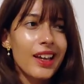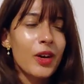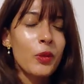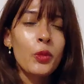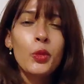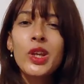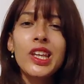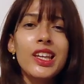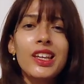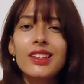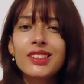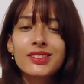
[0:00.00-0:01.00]

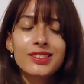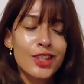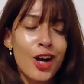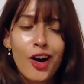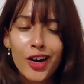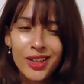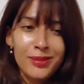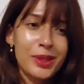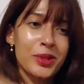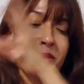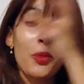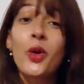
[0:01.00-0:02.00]
We talk
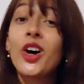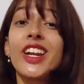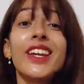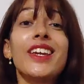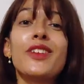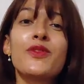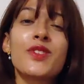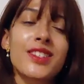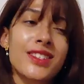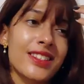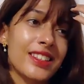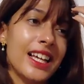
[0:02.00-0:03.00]
about what
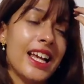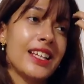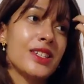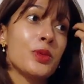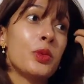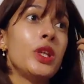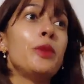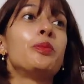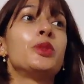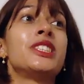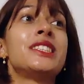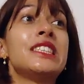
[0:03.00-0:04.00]
ifs and we
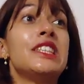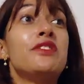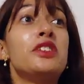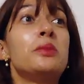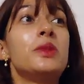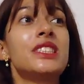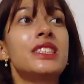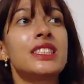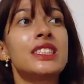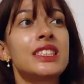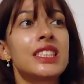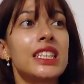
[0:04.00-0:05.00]
perceive them as
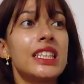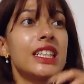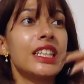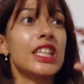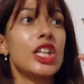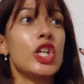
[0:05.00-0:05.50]
this like